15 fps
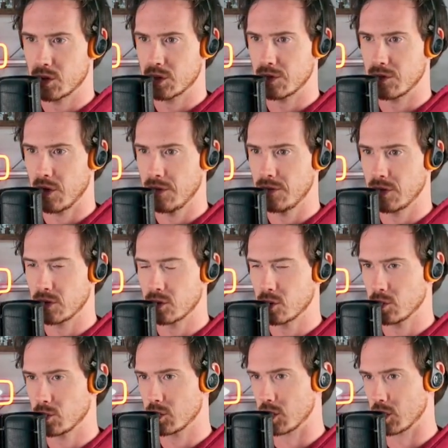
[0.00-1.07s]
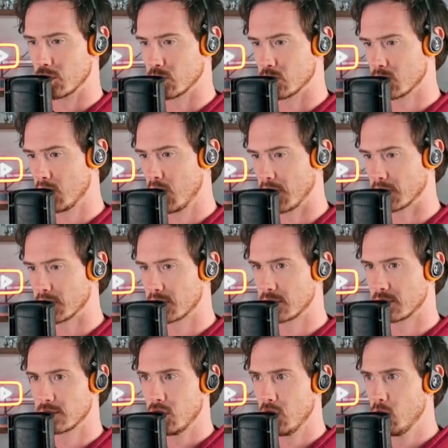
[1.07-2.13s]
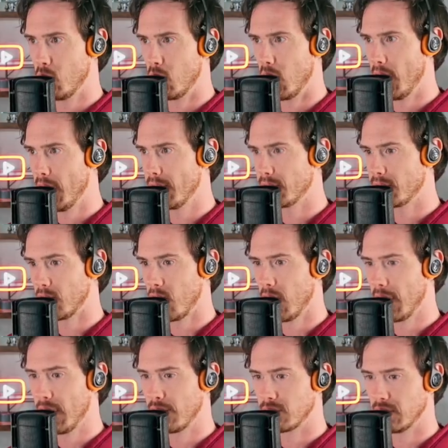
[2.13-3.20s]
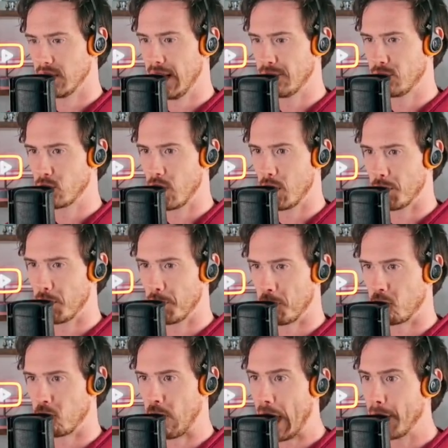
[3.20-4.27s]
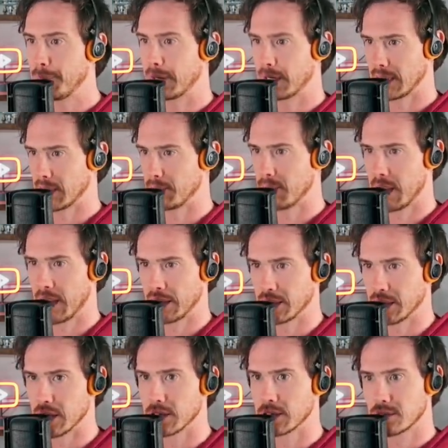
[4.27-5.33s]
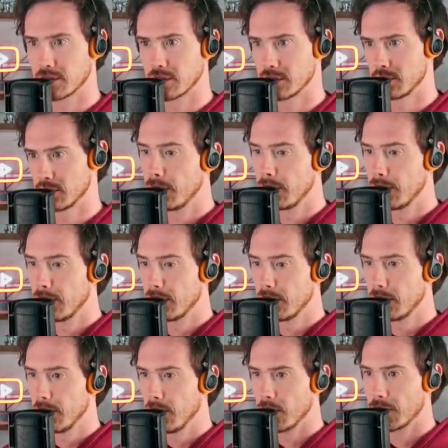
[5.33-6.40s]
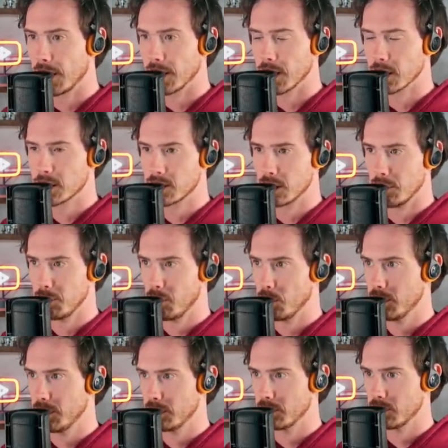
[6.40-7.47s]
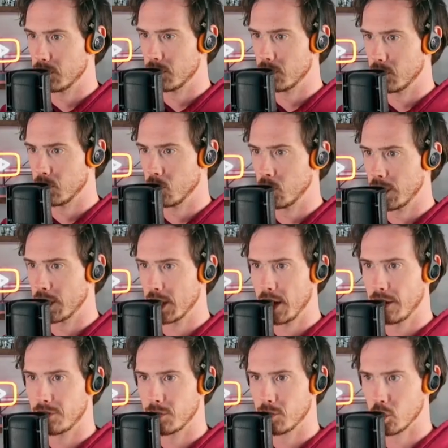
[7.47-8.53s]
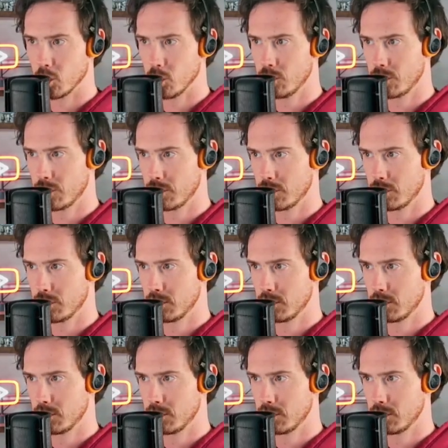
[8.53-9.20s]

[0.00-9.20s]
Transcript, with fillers: surviving storm circles. Nice. You know what? I have leveled up rapidly playing this. Okay, at some point, we're going to have to move